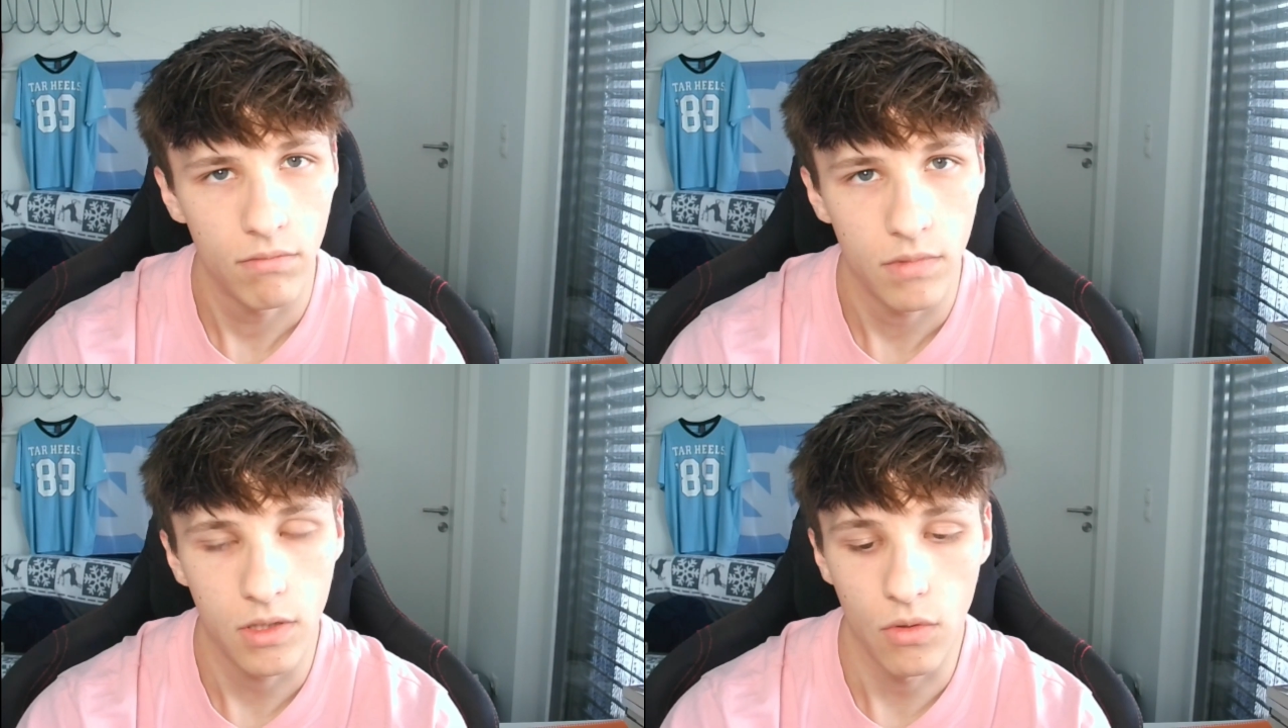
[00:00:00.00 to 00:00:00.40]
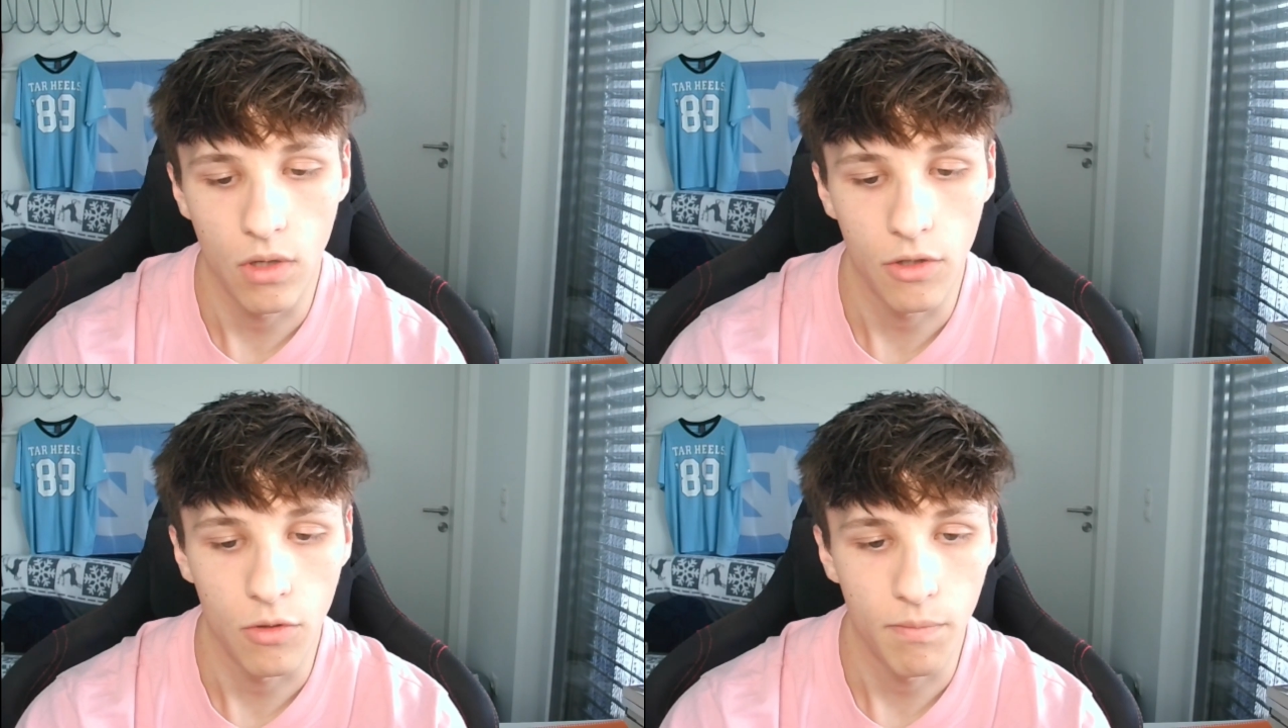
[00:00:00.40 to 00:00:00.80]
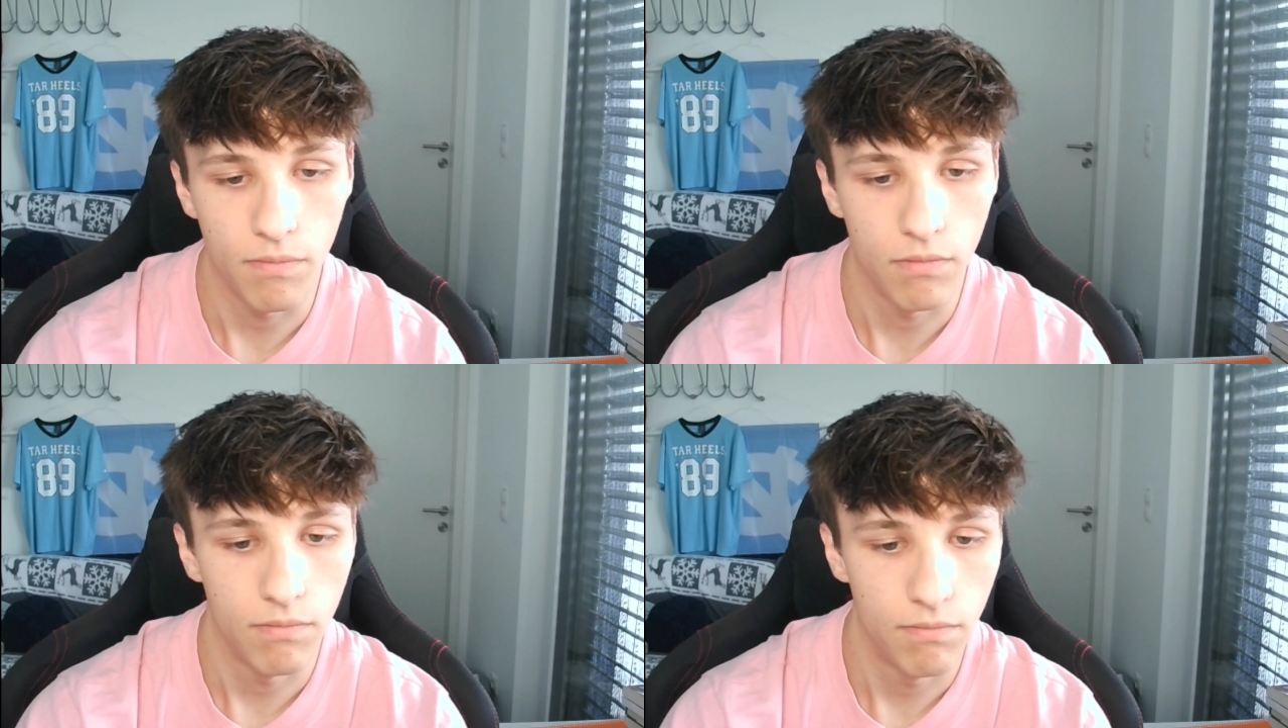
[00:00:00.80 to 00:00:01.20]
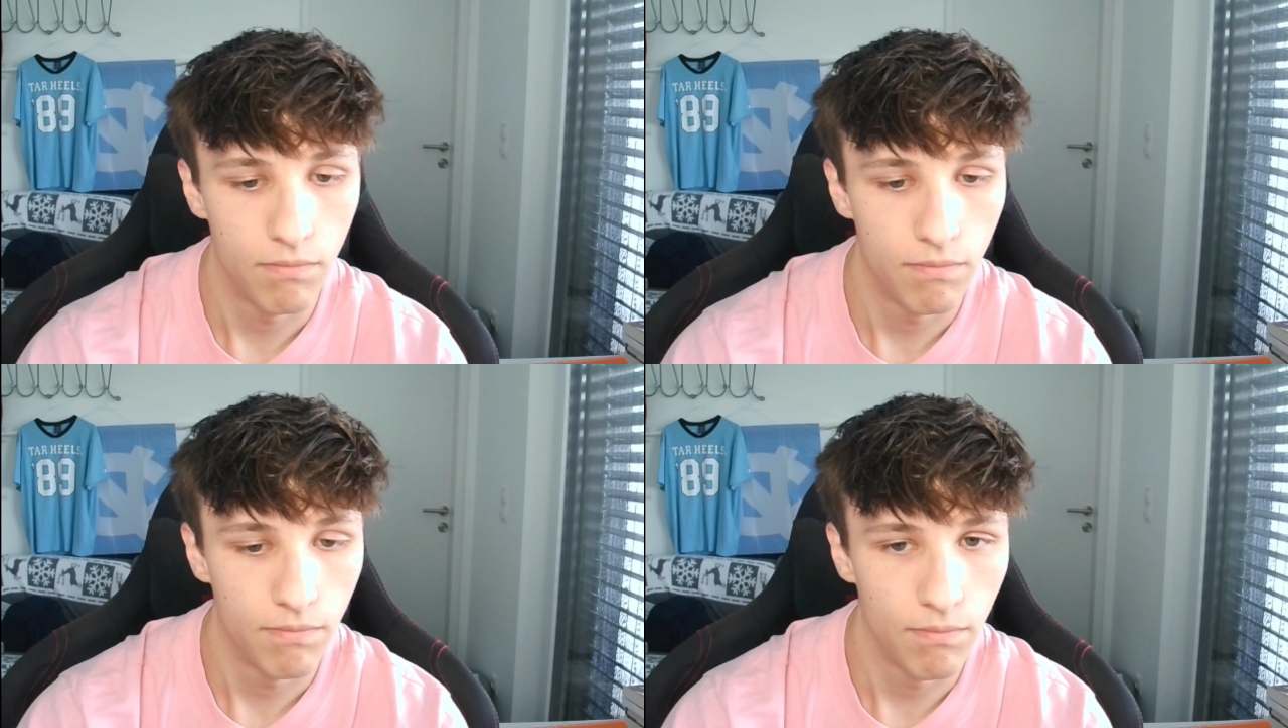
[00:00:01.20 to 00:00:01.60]
So on your
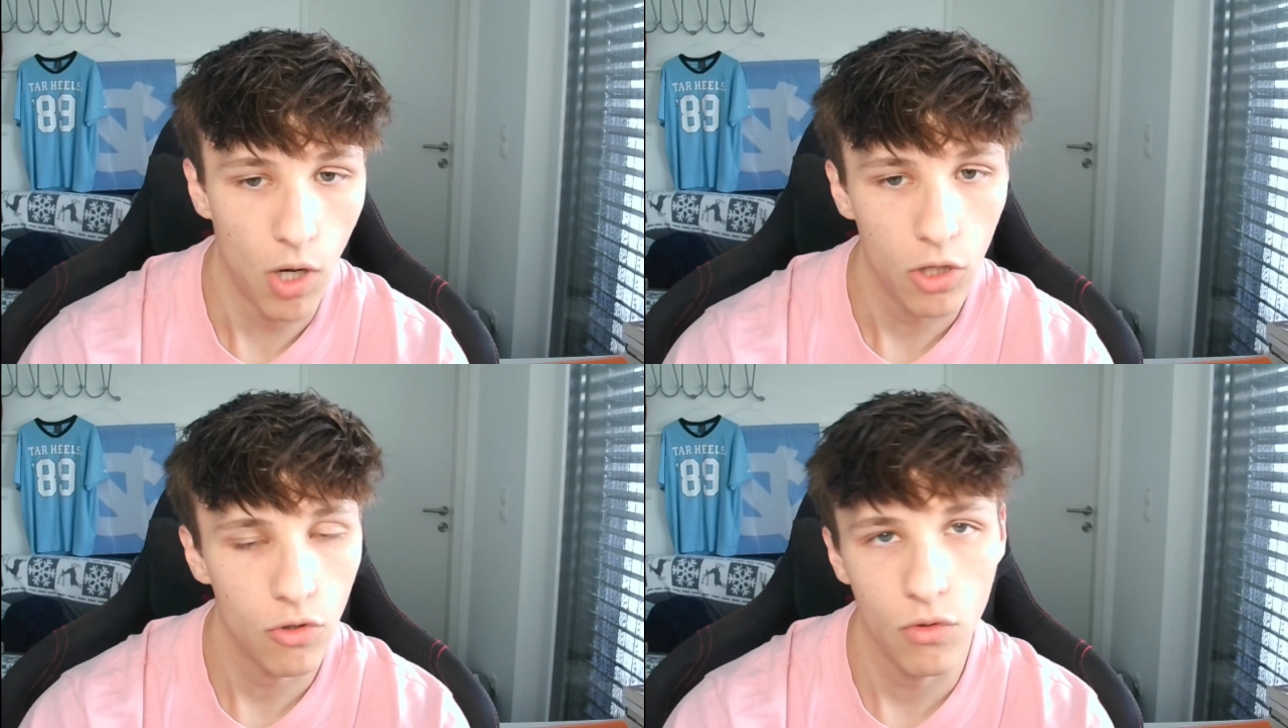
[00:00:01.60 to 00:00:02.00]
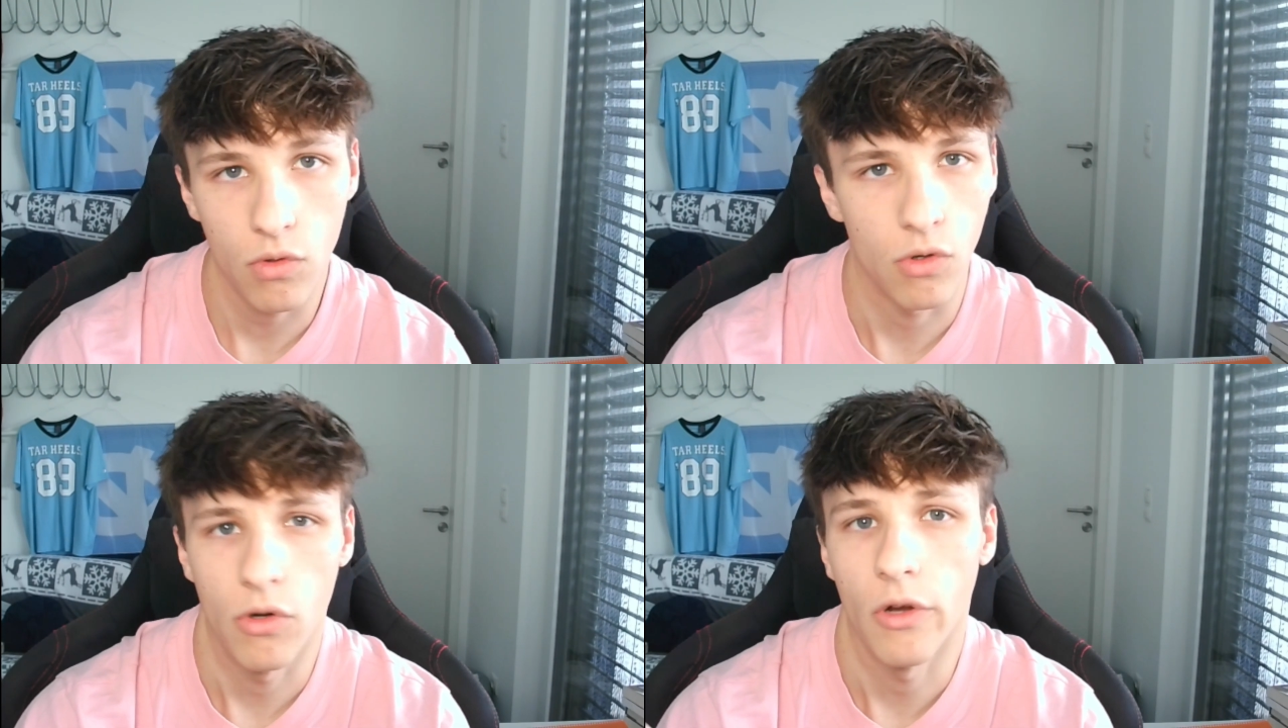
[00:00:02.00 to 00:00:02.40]
monitor or